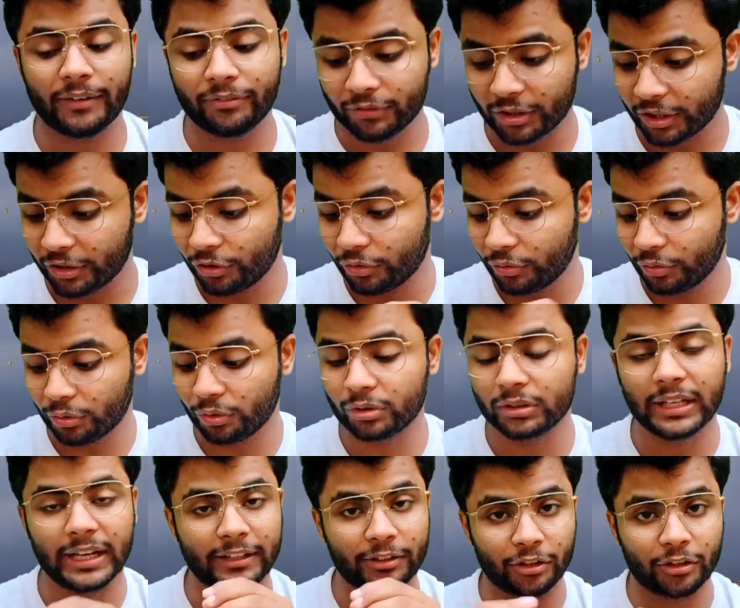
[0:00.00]
Even after
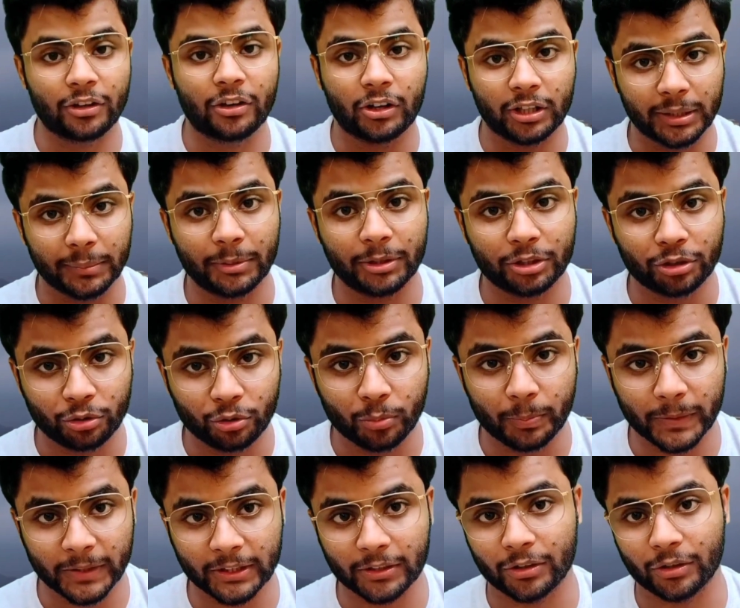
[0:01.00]
you know that you're not
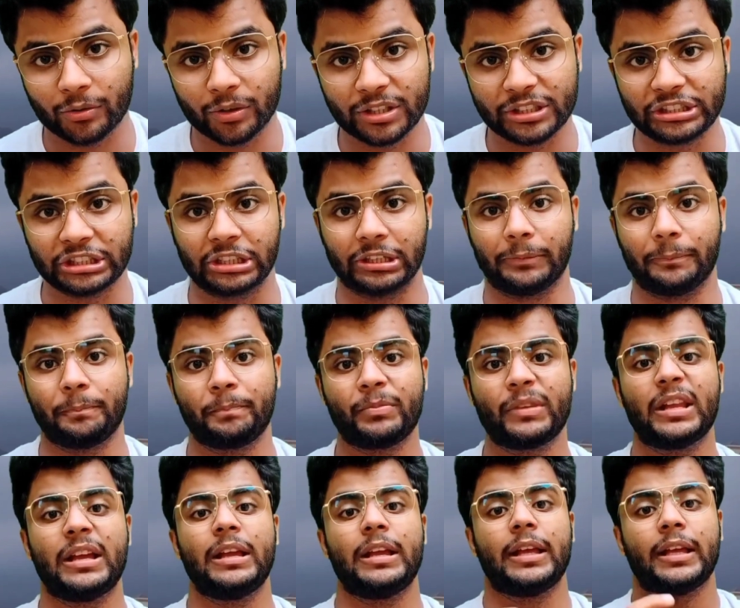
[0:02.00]
able to do a particular
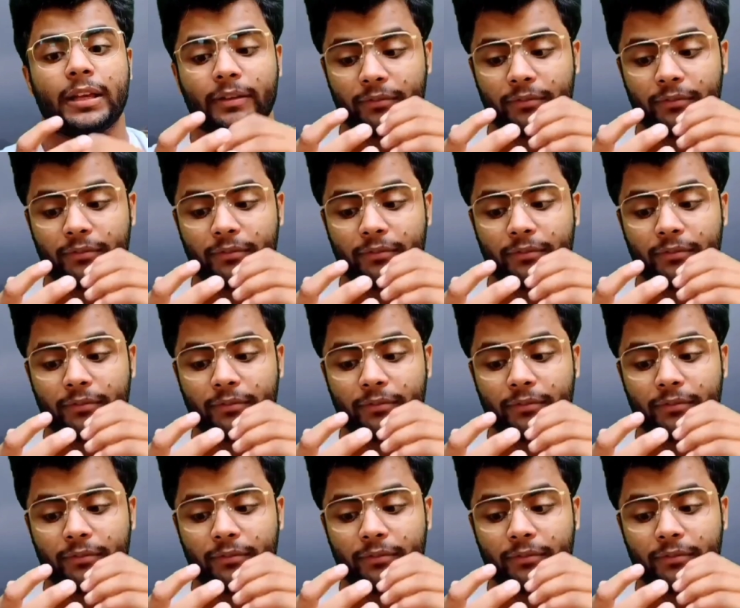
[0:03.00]
question.